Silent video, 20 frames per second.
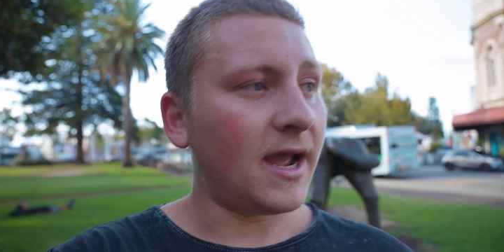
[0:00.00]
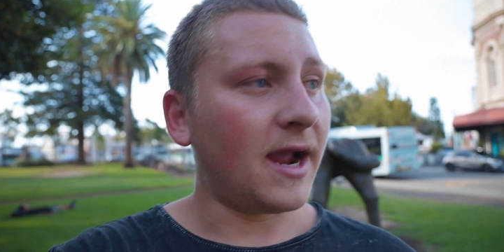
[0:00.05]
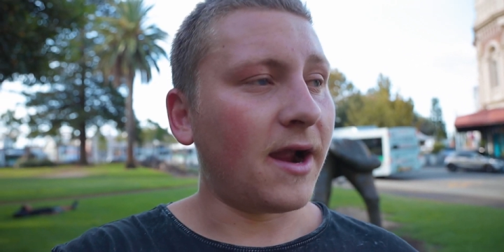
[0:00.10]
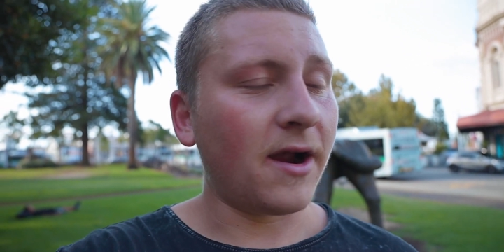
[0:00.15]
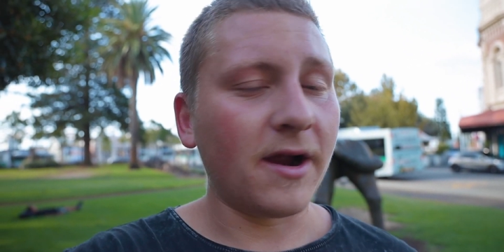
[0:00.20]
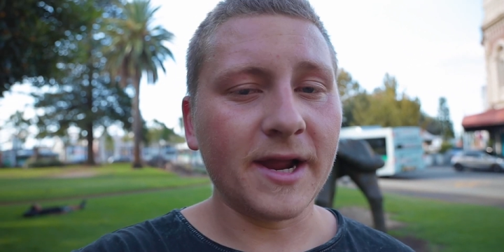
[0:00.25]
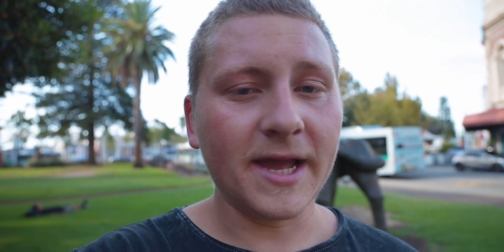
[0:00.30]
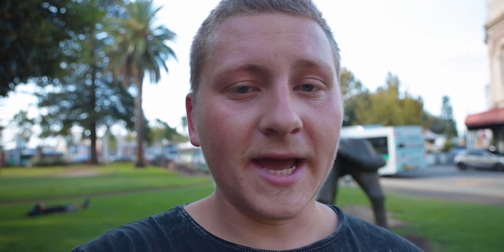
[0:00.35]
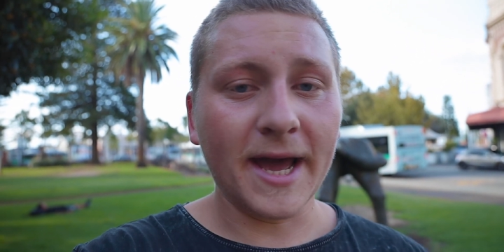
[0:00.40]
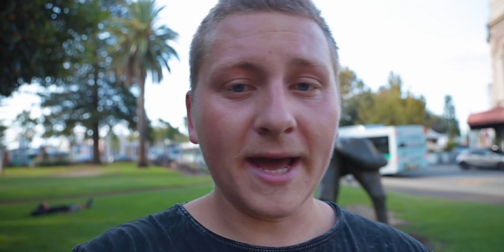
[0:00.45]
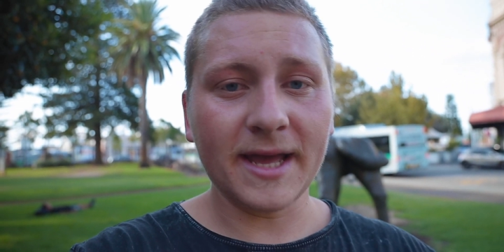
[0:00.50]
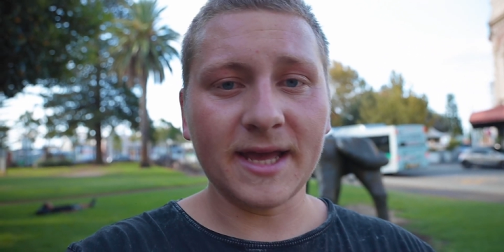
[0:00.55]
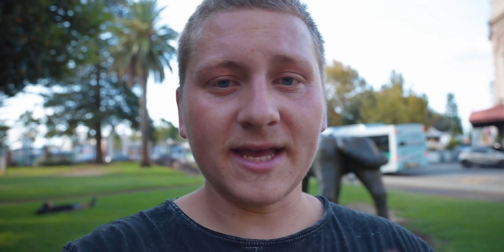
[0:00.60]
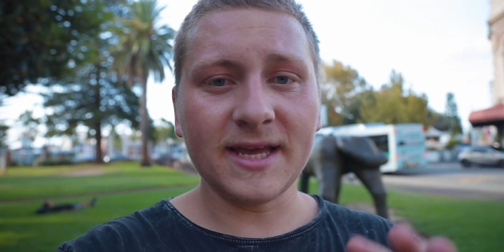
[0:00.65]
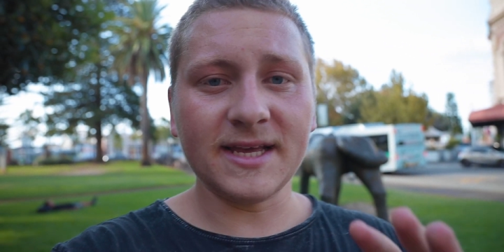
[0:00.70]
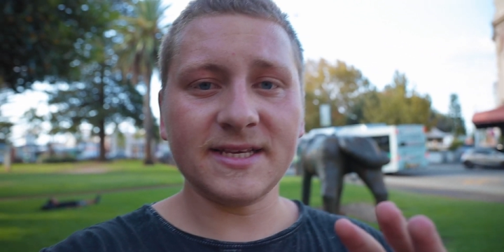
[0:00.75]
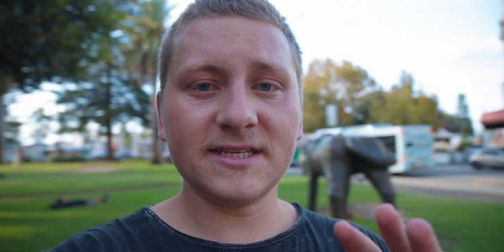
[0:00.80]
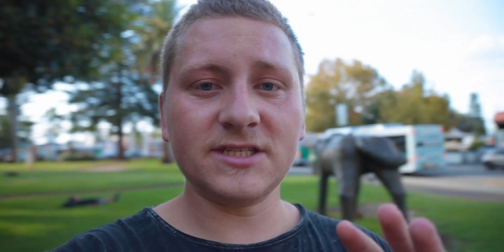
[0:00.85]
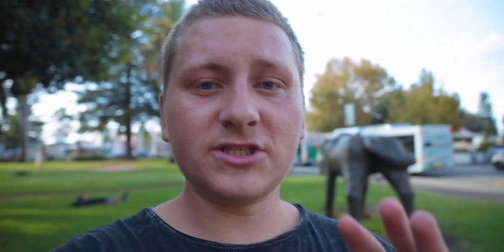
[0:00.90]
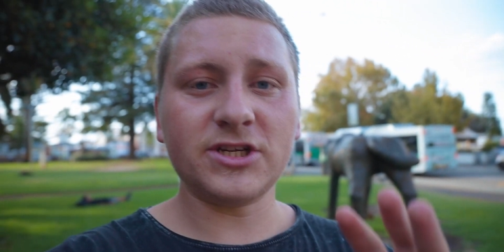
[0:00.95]
area
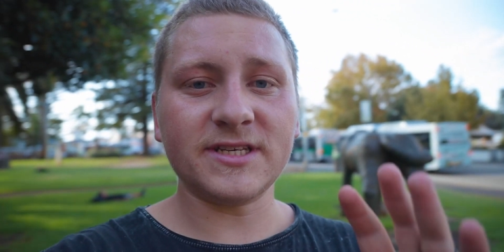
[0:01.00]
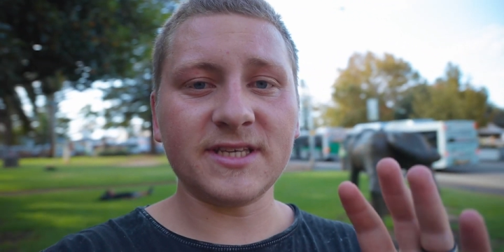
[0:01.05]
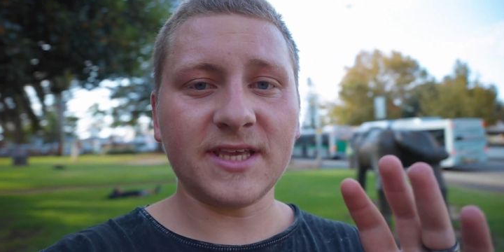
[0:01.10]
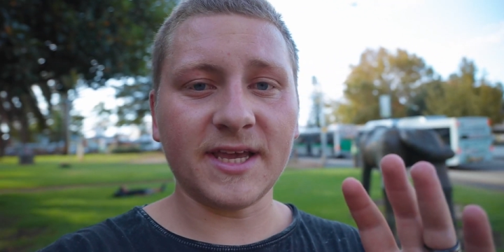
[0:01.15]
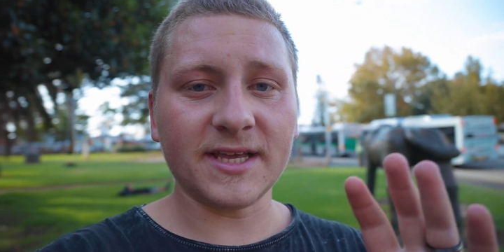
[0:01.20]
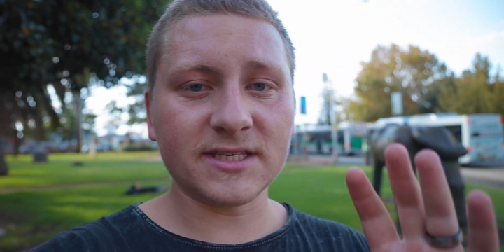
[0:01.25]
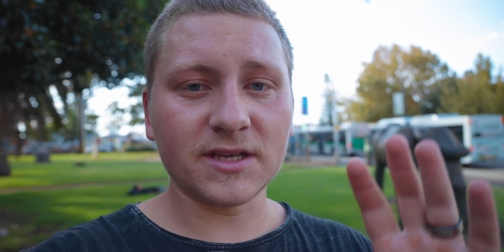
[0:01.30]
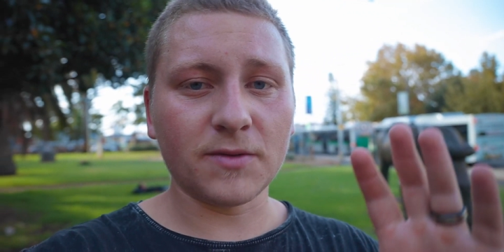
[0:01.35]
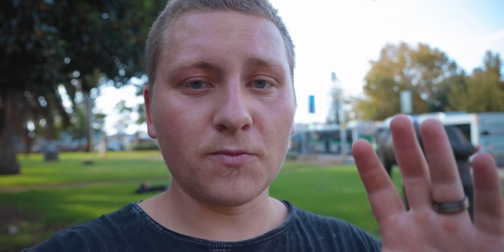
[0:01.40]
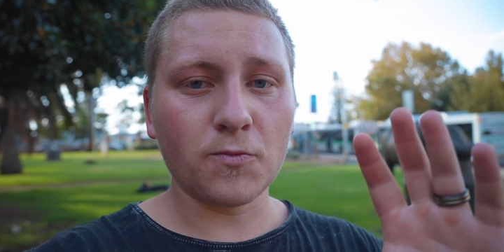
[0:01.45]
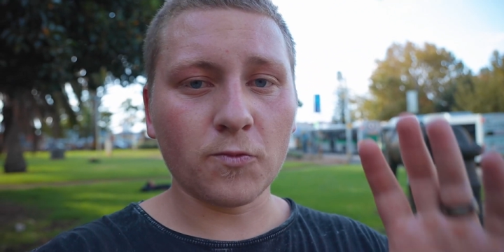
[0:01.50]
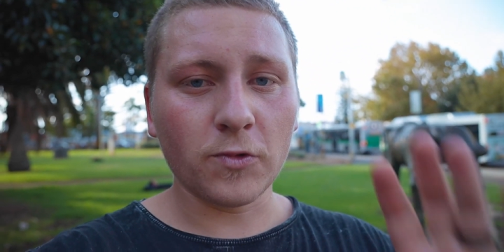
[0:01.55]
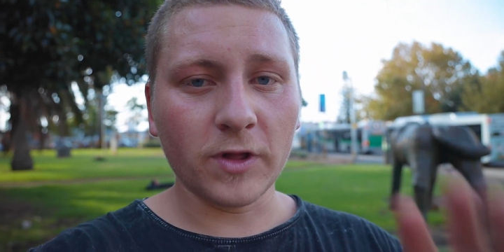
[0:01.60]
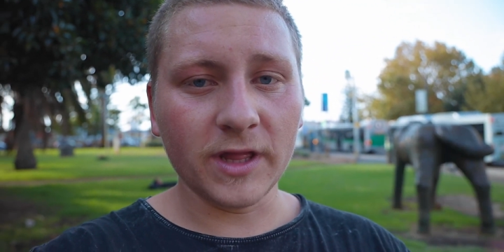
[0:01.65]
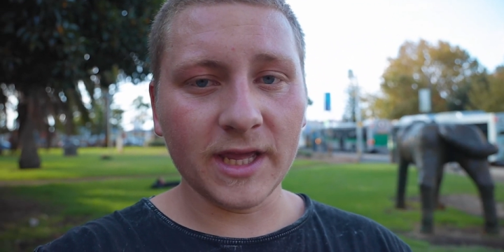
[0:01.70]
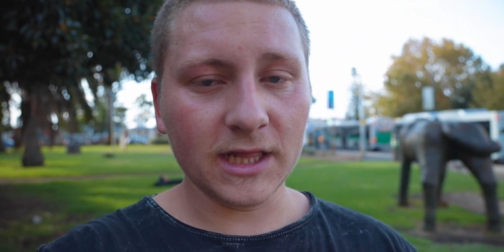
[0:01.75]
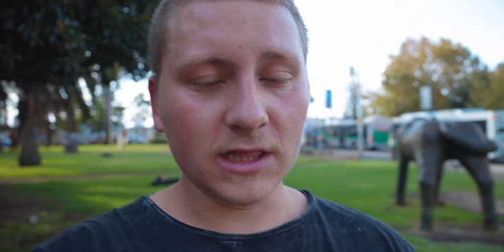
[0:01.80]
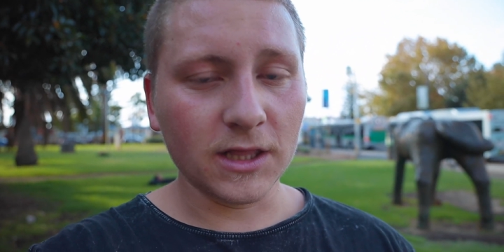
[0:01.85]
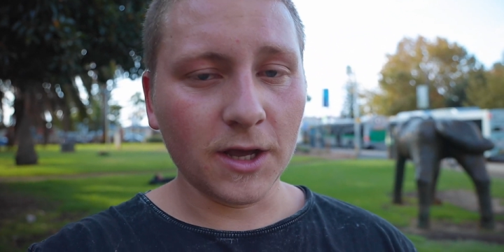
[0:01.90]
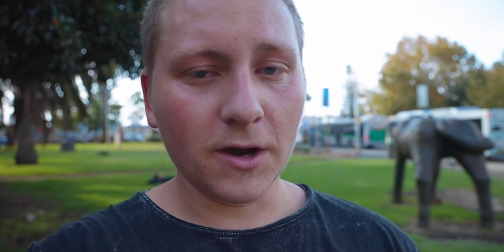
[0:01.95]
is just get some
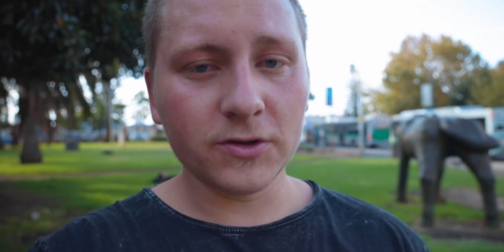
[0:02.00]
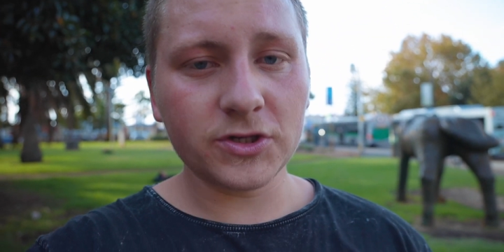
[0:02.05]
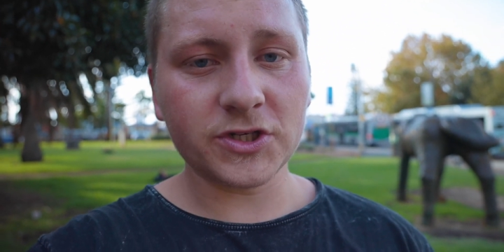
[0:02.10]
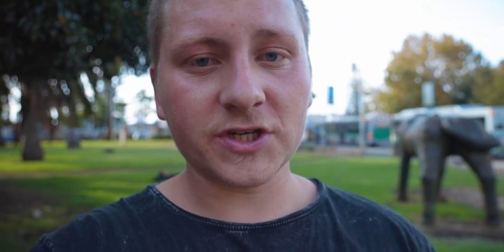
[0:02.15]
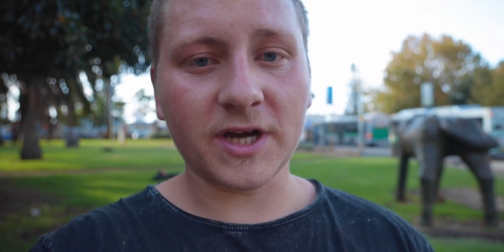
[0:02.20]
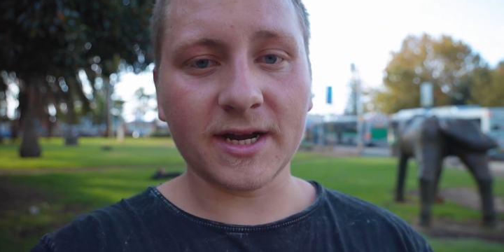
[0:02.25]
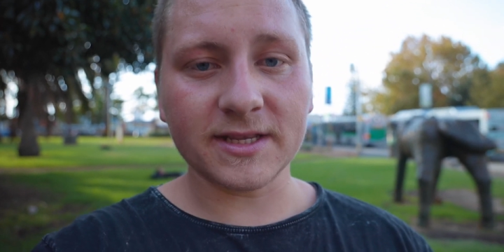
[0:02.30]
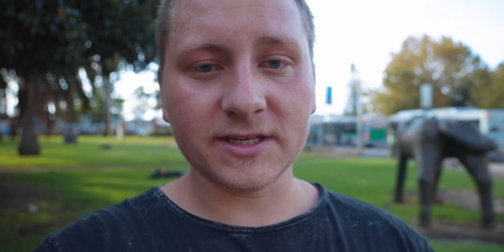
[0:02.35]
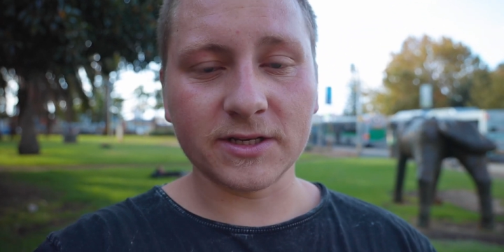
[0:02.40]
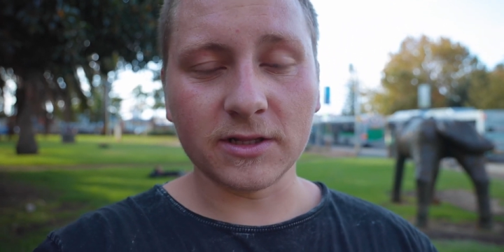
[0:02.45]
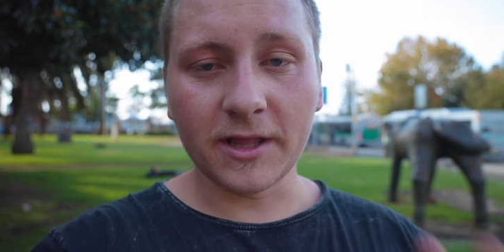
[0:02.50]
really low shots.